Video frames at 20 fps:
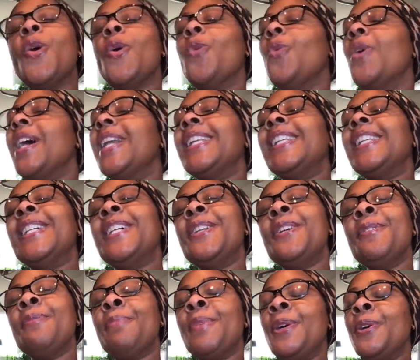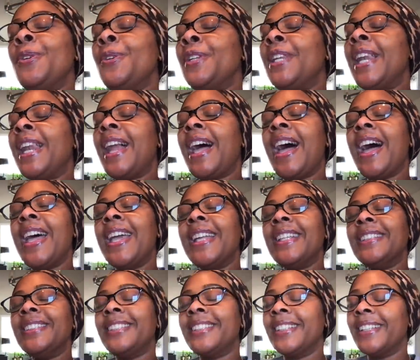what a little
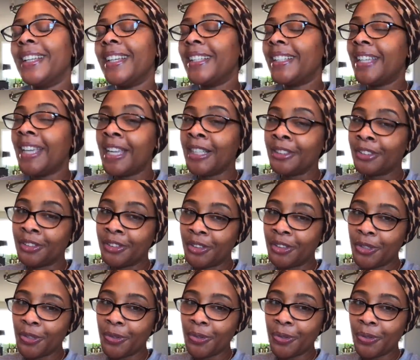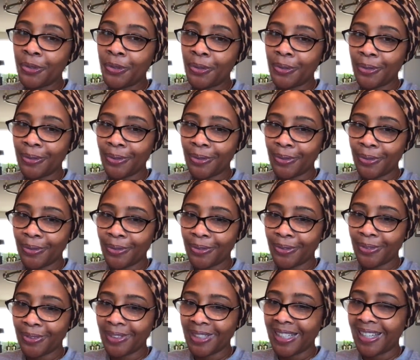moonlight can
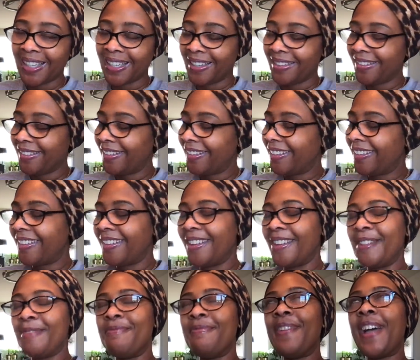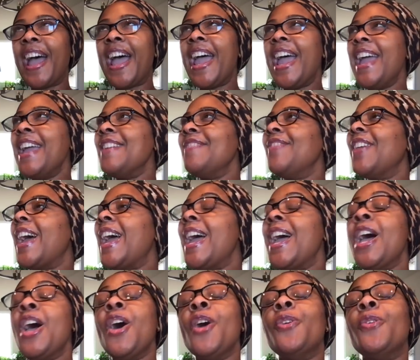do. Oh, baby.